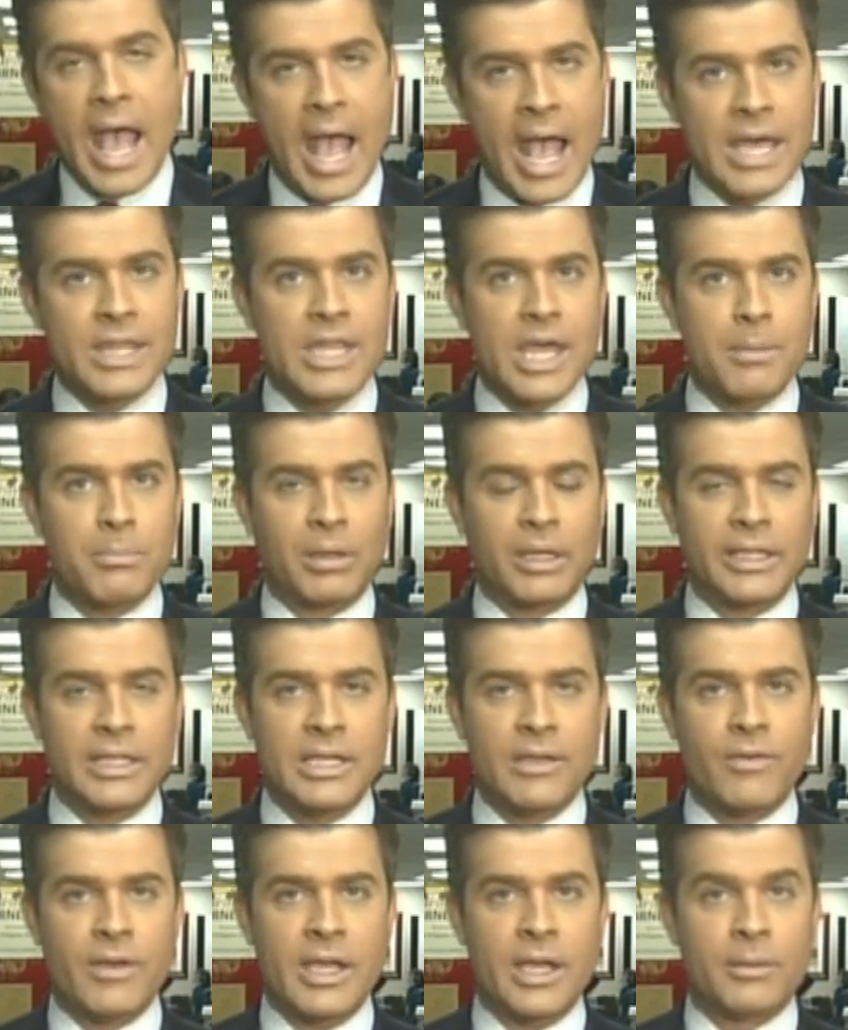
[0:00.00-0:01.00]
and they
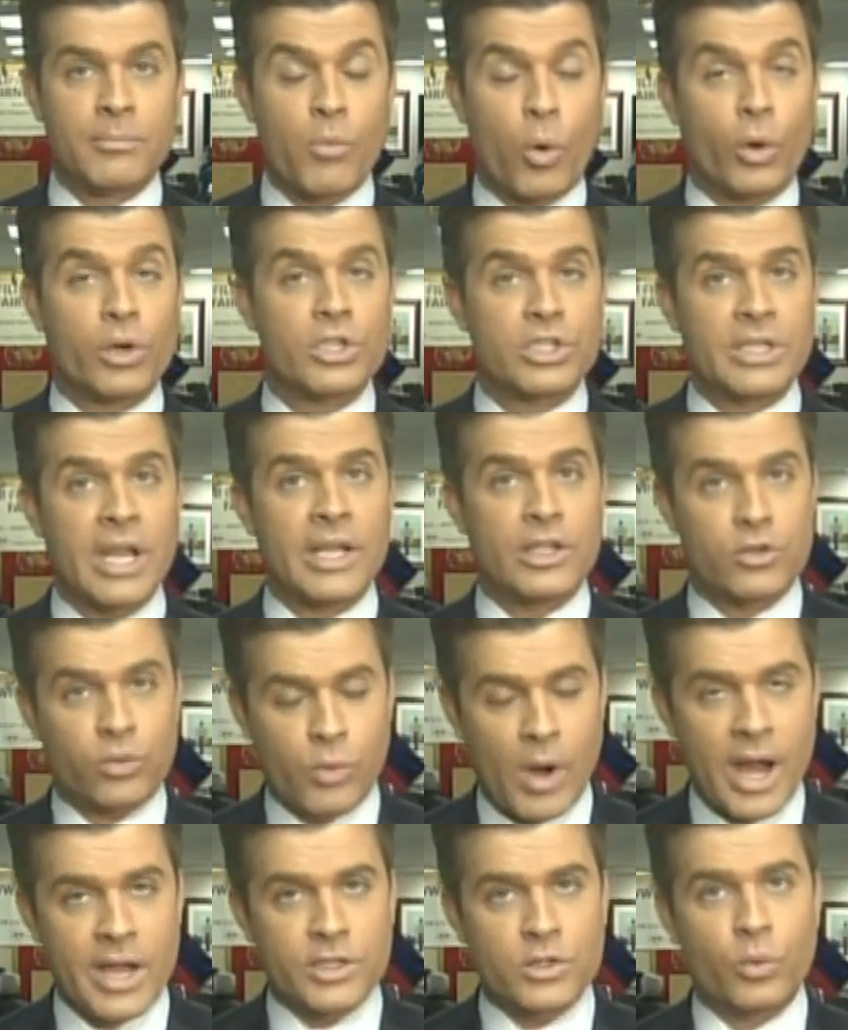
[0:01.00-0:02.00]
believe in more states'
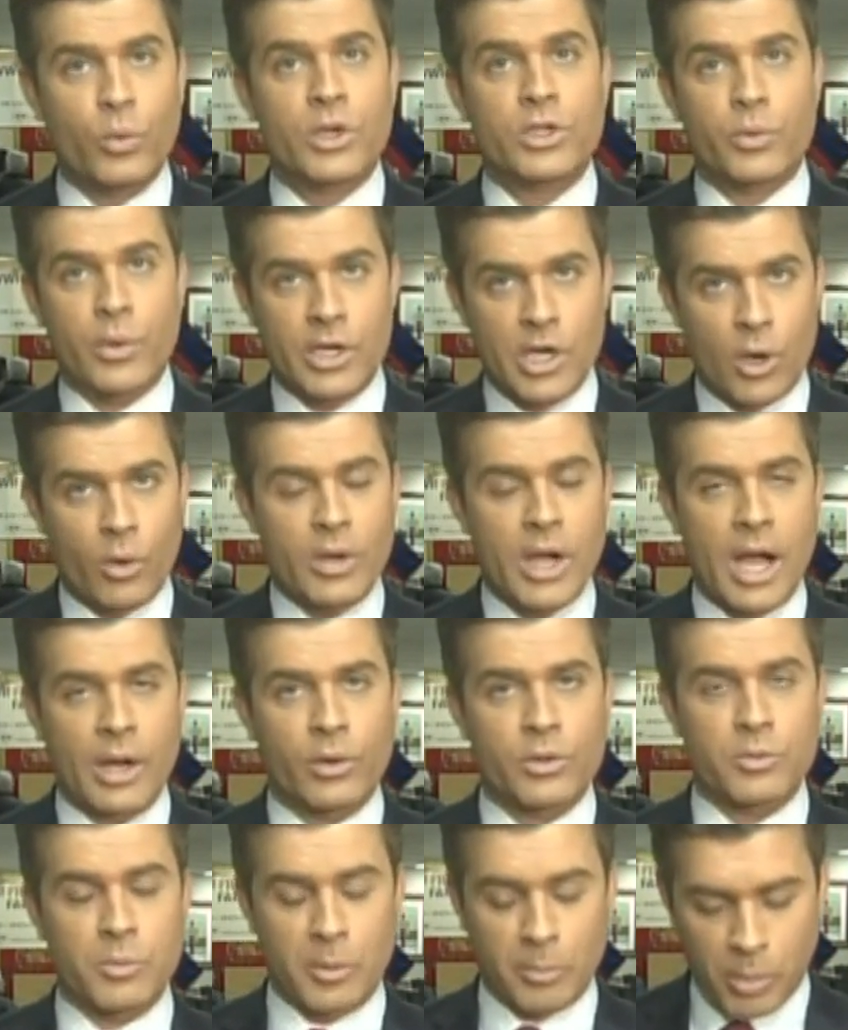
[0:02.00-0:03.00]
rights, which we know
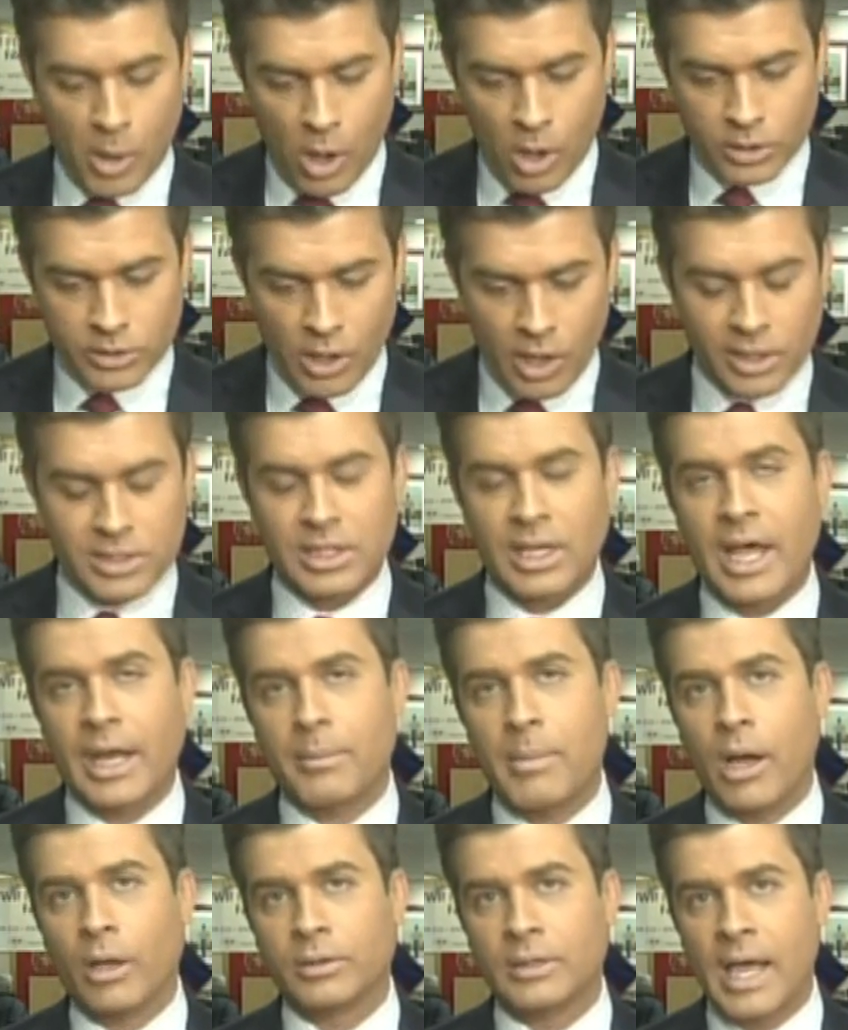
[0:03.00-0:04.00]
Congressman Paul talks a
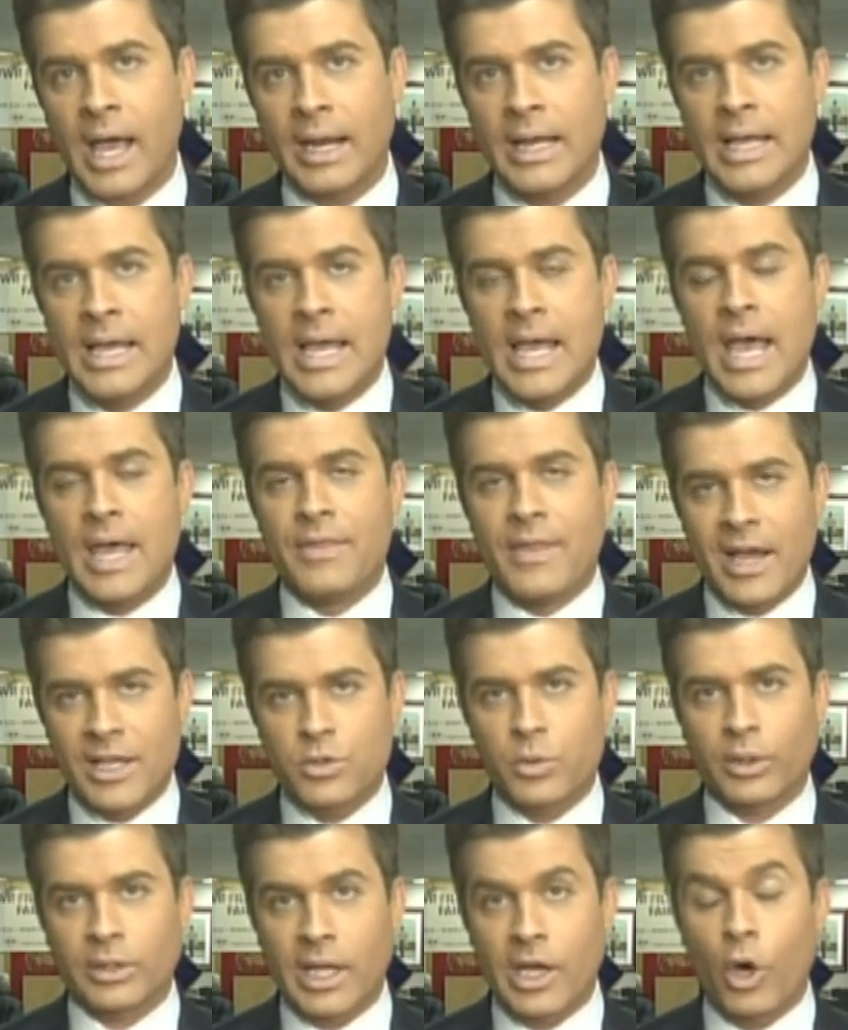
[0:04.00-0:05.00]
lot about that, and
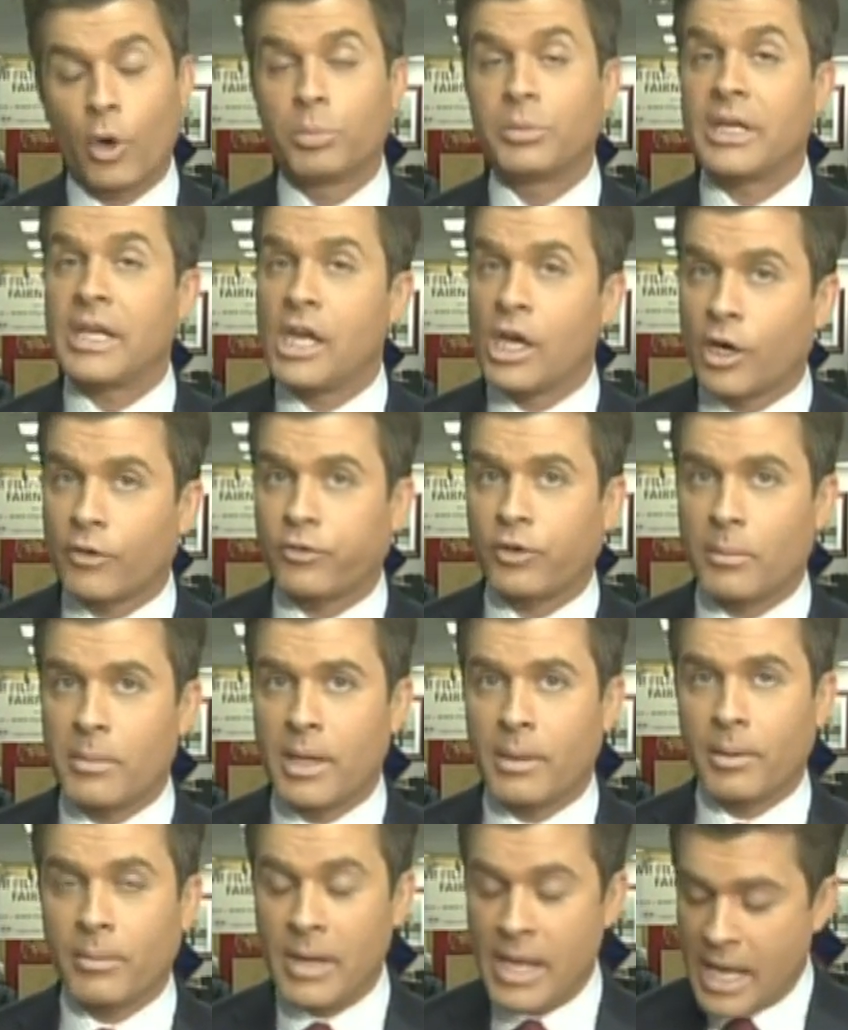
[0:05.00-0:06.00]
that's what they hope to hear from
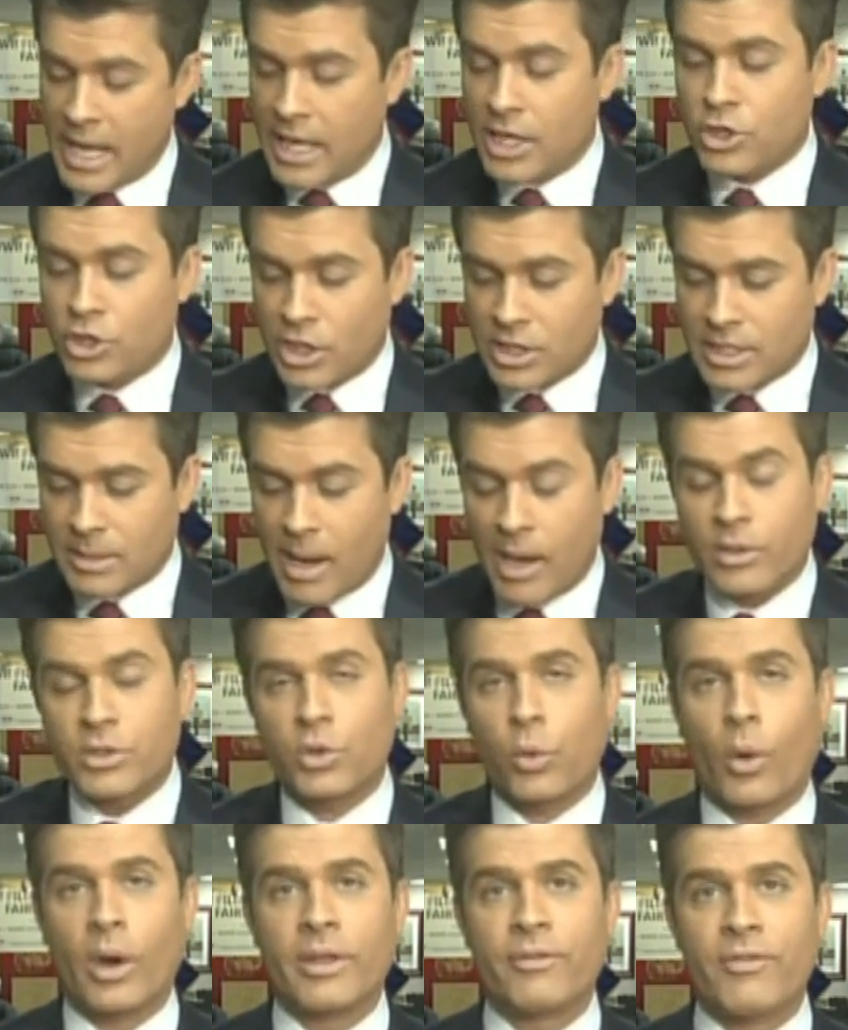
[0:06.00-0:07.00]
him in just
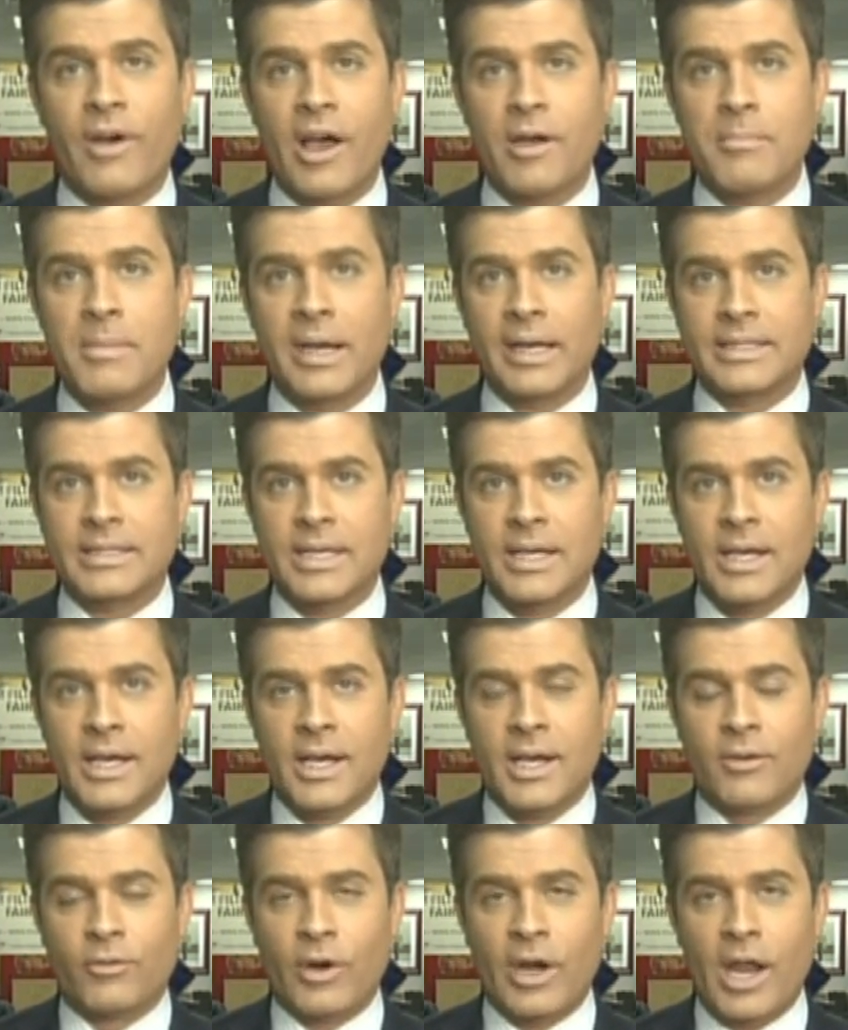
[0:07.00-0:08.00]
about 25 minutes.
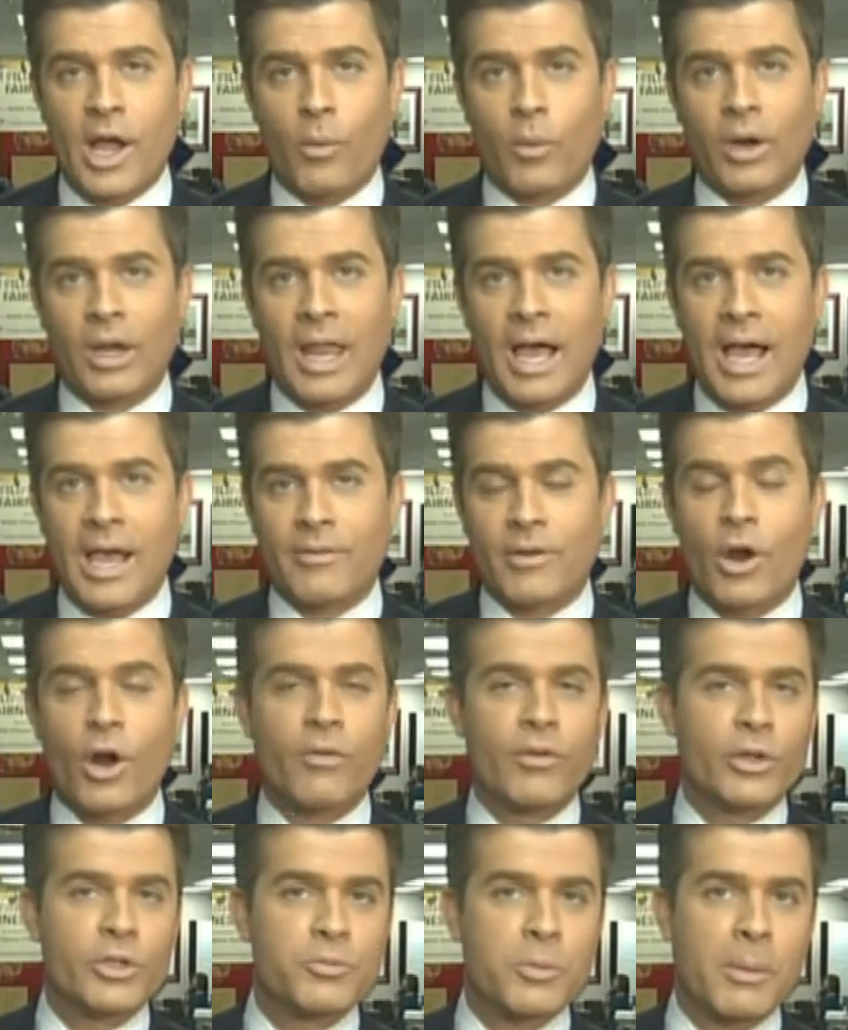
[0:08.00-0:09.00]
For right now, we're live at
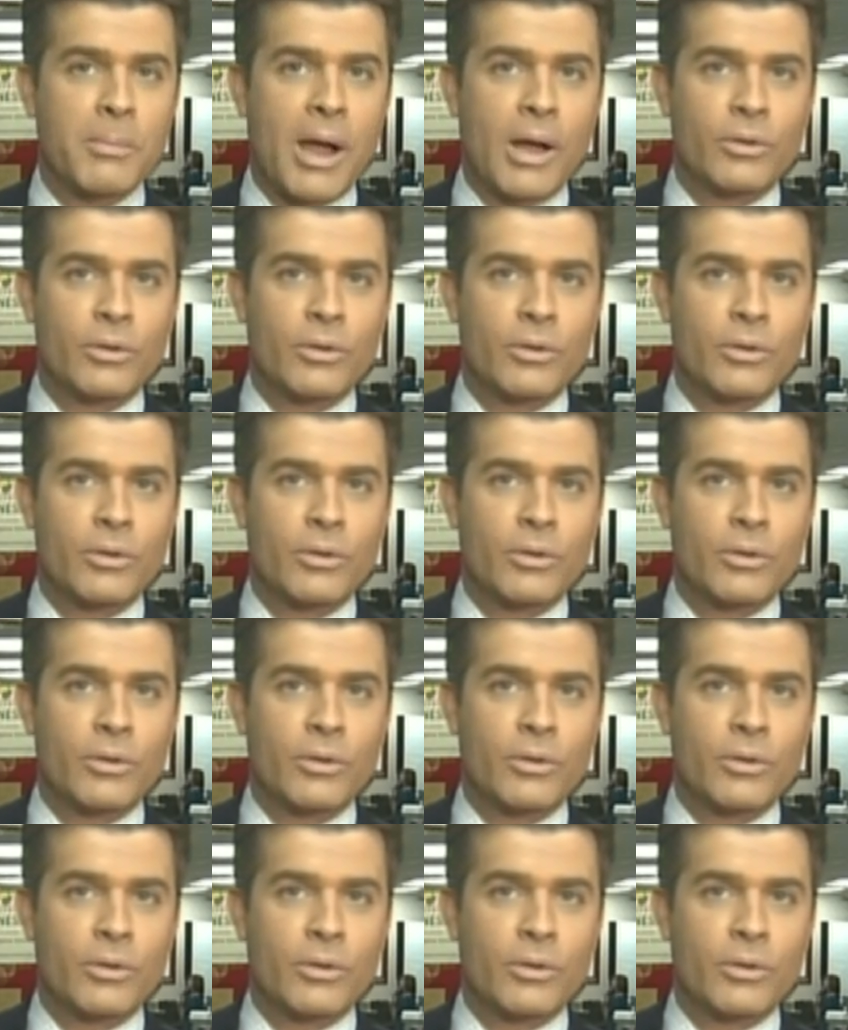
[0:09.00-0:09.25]
Arville and Spring